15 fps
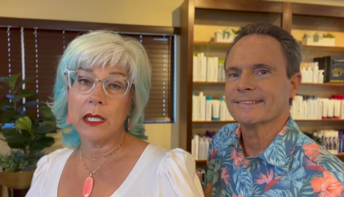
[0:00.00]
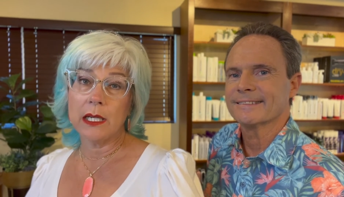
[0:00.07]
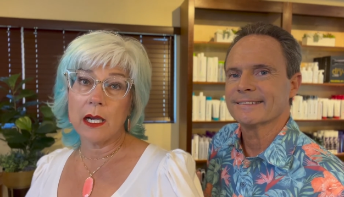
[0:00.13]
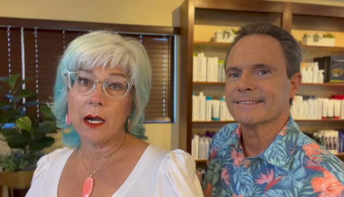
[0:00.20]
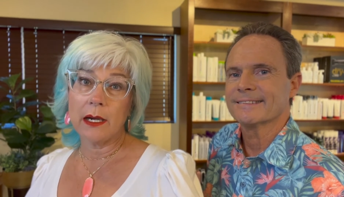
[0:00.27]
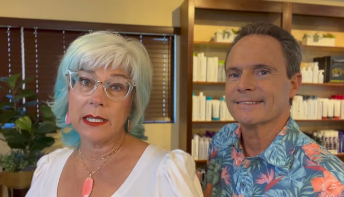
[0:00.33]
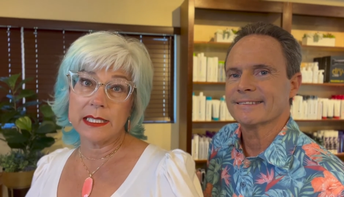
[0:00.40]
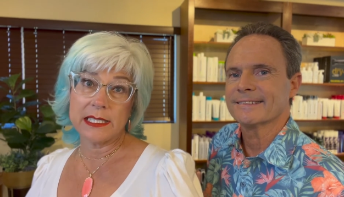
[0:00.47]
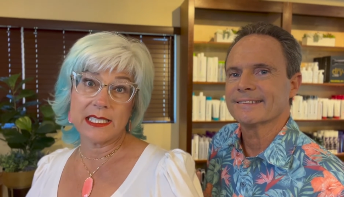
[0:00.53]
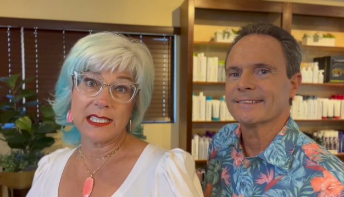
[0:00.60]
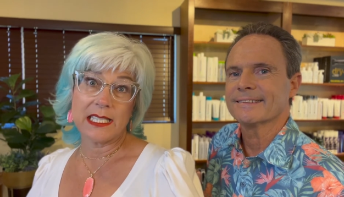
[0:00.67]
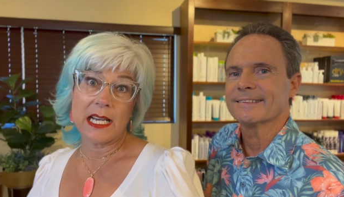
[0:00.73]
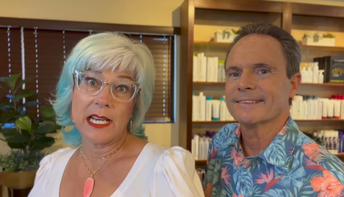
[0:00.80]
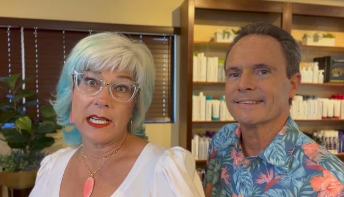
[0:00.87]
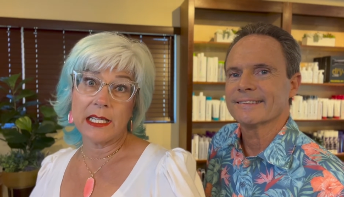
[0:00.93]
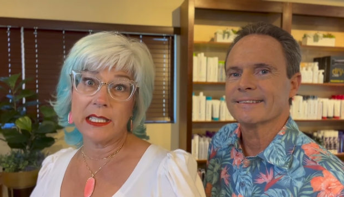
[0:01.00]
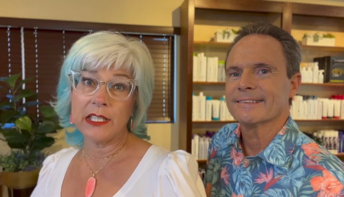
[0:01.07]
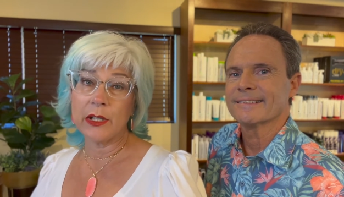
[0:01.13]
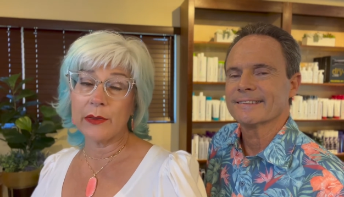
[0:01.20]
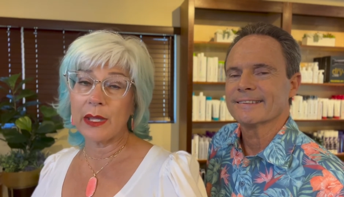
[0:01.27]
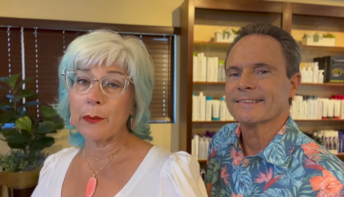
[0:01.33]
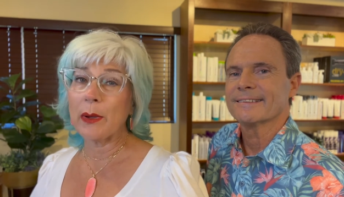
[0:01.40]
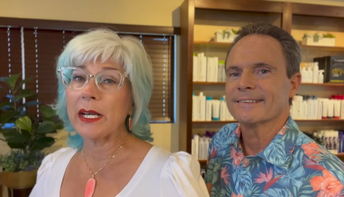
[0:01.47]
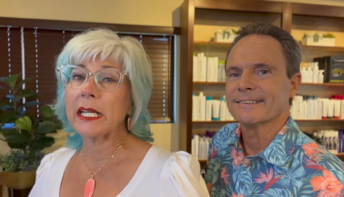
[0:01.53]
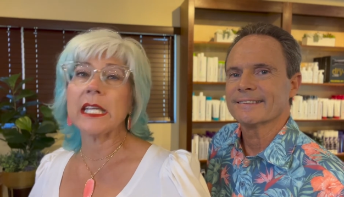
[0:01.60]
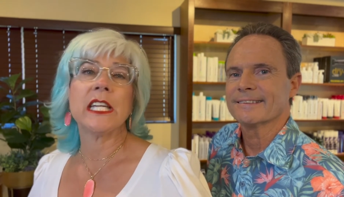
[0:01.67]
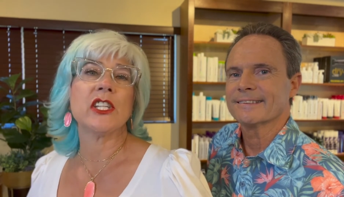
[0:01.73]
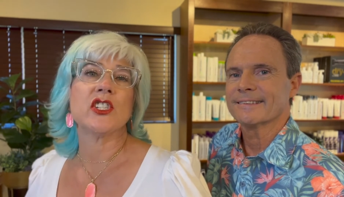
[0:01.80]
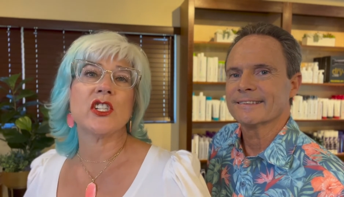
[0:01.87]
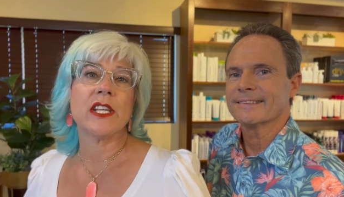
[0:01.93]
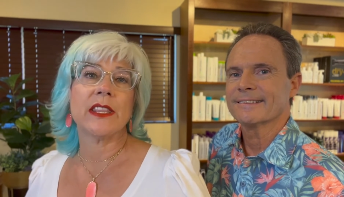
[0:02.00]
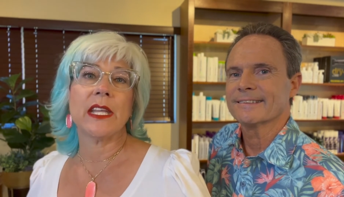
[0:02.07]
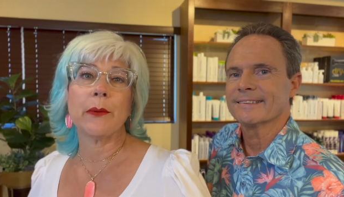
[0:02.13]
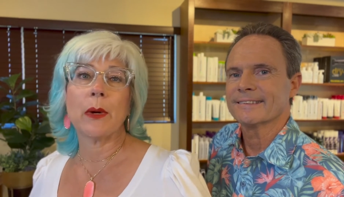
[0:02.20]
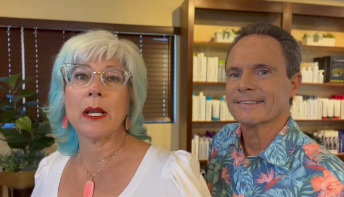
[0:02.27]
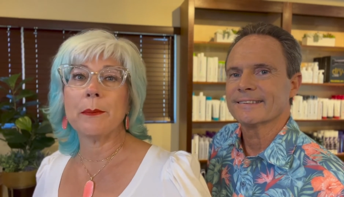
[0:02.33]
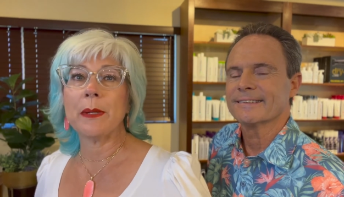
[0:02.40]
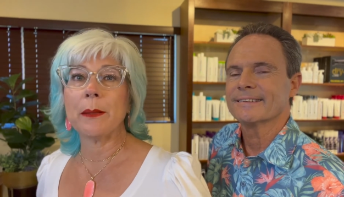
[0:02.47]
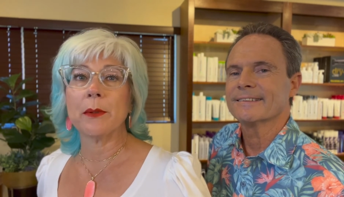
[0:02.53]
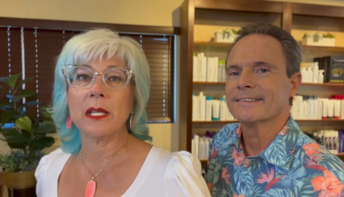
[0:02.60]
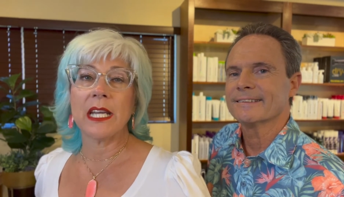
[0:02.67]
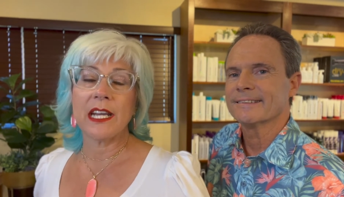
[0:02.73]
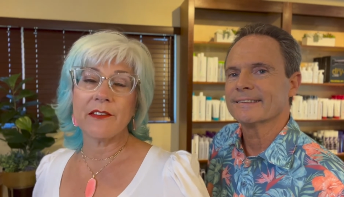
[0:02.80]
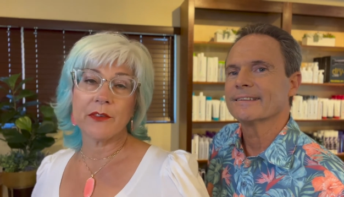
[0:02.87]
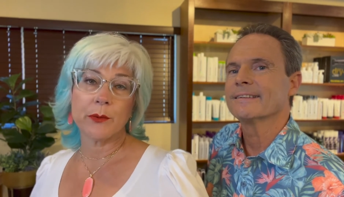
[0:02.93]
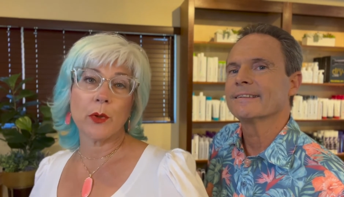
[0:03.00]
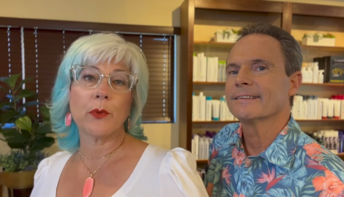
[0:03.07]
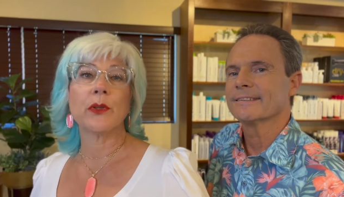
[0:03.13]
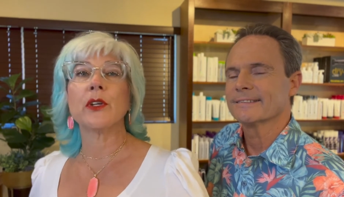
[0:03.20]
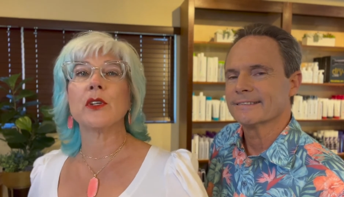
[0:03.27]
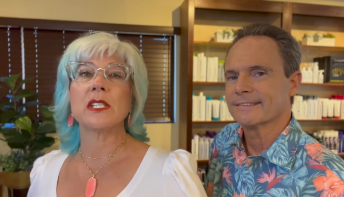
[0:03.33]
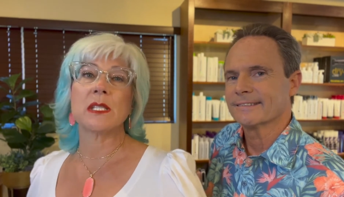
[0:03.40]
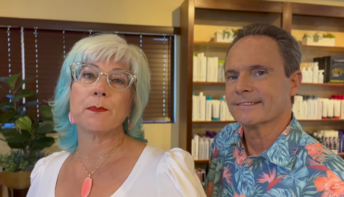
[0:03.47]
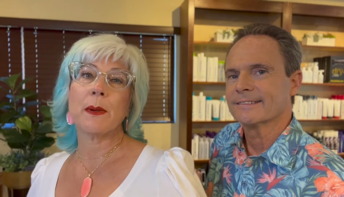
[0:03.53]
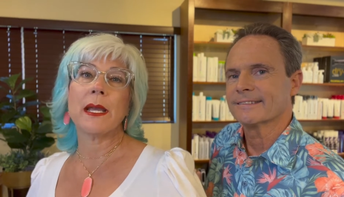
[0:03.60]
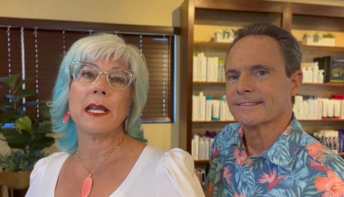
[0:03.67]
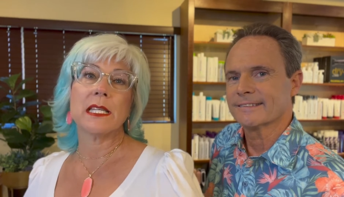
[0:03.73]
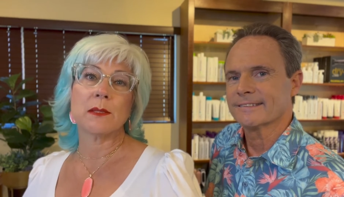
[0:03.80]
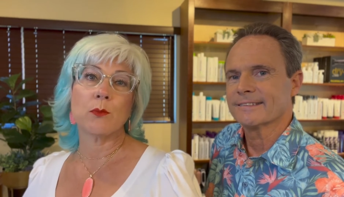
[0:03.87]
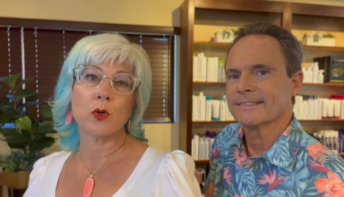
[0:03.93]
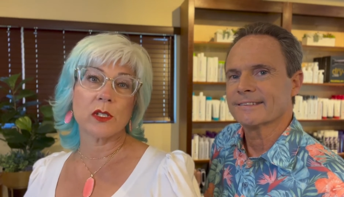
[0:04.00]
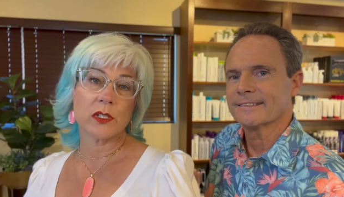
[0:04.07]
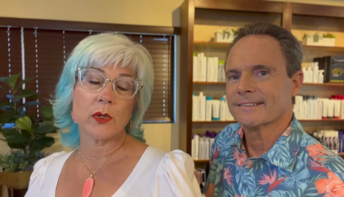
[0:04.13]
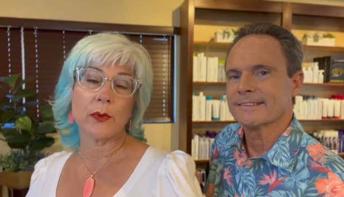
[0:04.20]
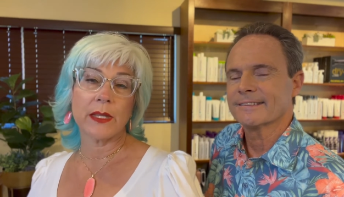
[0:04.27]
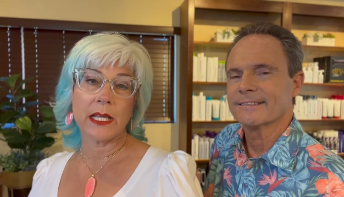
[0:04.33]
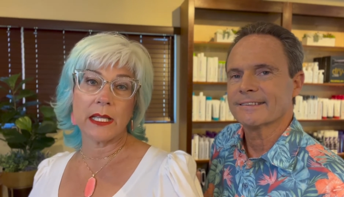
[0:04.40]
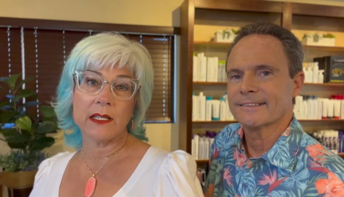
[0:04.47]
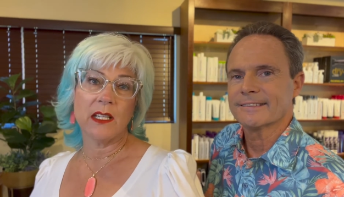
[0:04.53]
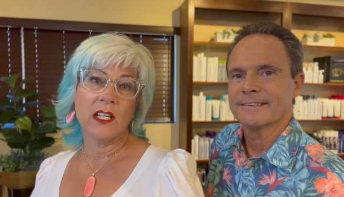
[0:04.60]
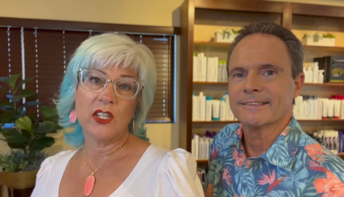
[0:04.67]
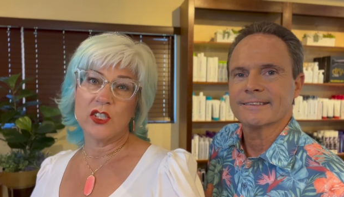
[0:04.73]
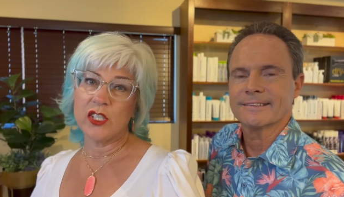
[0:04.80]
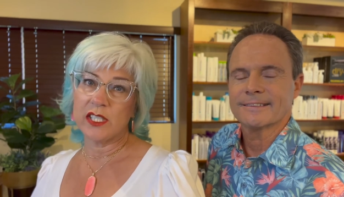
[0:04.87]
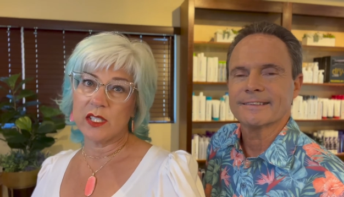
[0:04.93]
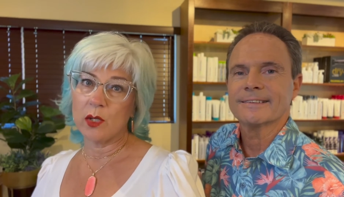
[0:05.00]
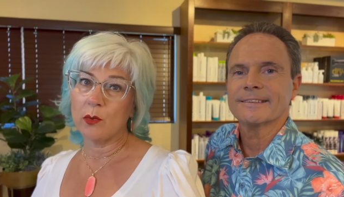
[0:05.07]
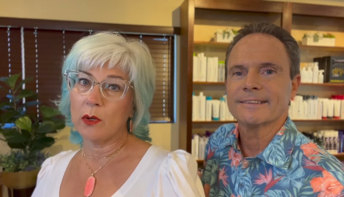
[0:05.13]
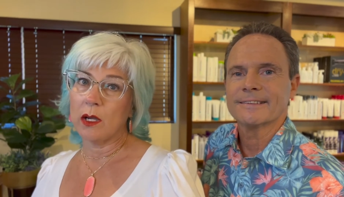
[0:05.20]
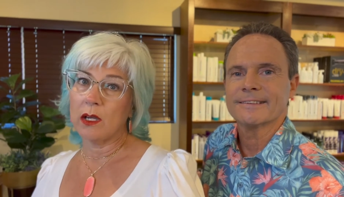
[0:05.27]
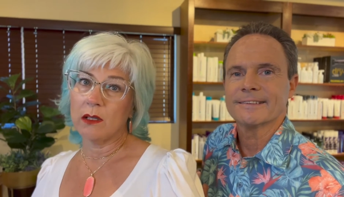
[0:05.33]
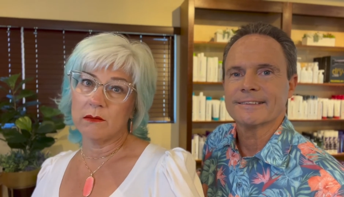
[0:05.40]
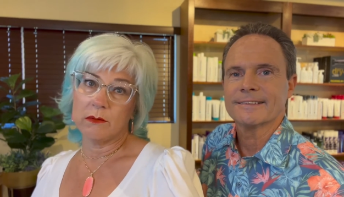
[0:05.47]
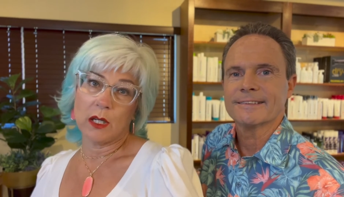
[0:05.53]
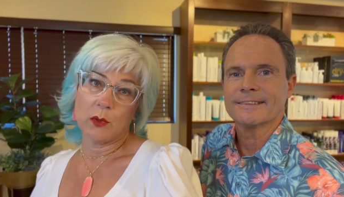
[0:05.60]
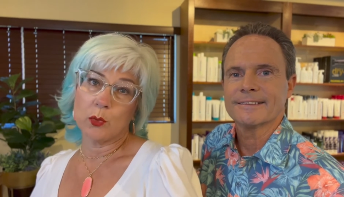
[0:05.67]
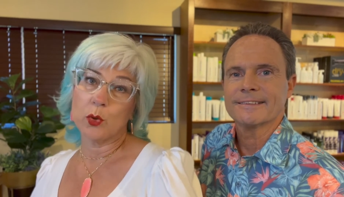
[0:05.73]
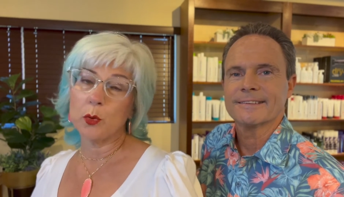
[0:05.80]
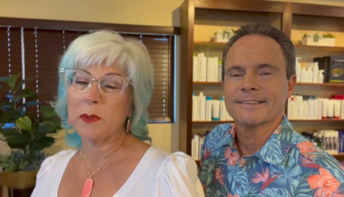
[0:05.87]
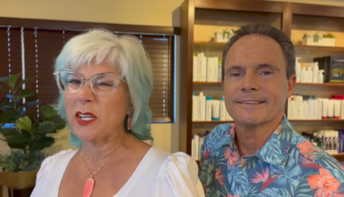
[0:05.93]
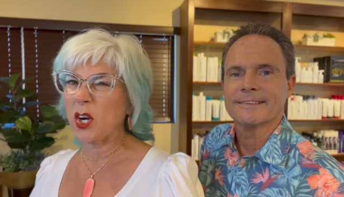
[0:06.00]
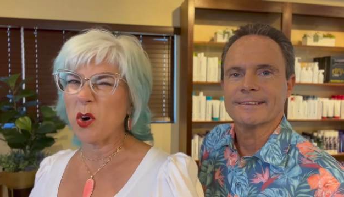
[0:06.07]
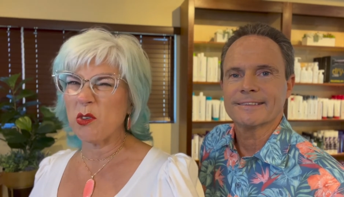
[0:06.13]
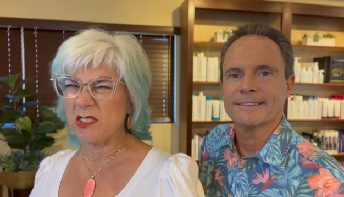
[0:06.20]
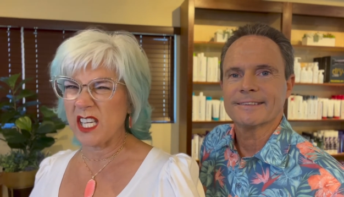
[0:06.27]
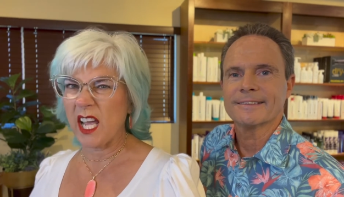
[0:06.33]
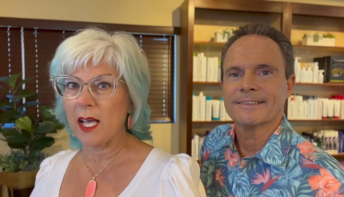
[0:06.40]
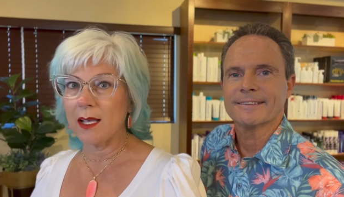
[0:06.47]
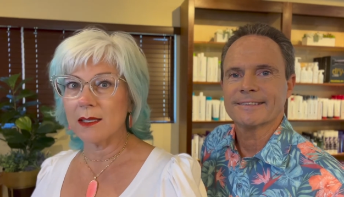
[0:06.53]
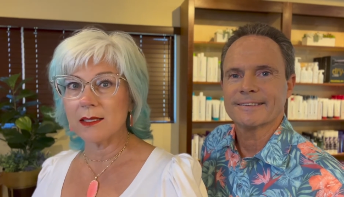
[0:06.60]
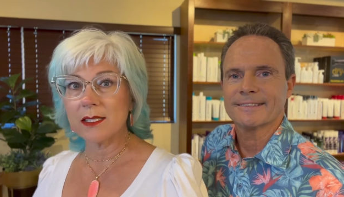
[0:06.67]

Speaker 1: uh, instead. You know, they want a kitchen, they want to be able to have their own little space more so than just a, a, uh, a room at a hotel.